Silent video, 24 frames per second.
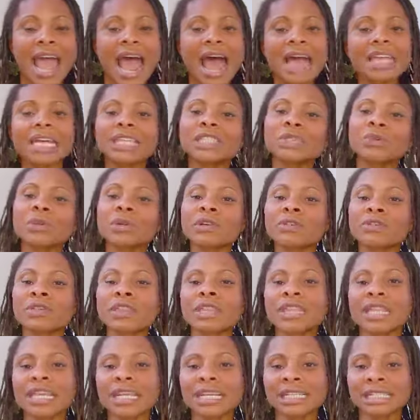and that's one of the
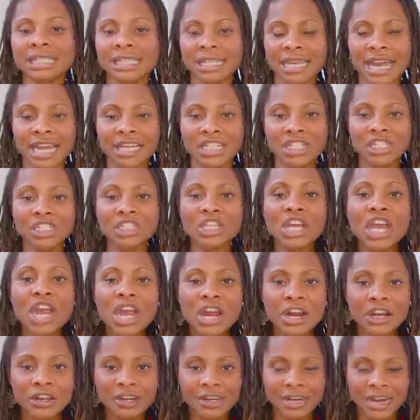things that I
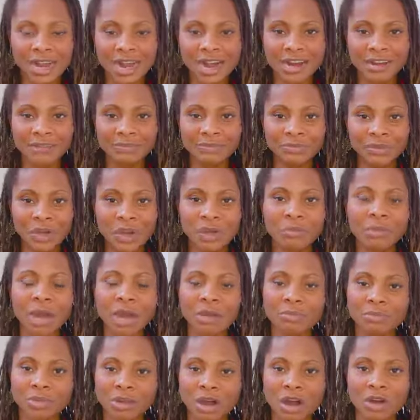share on
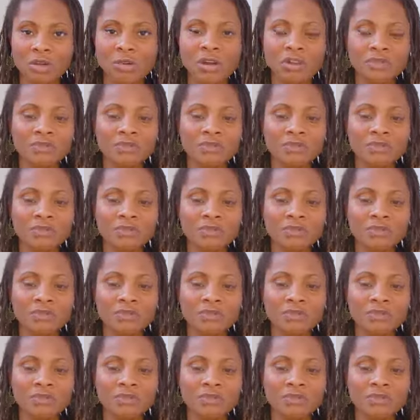my blog.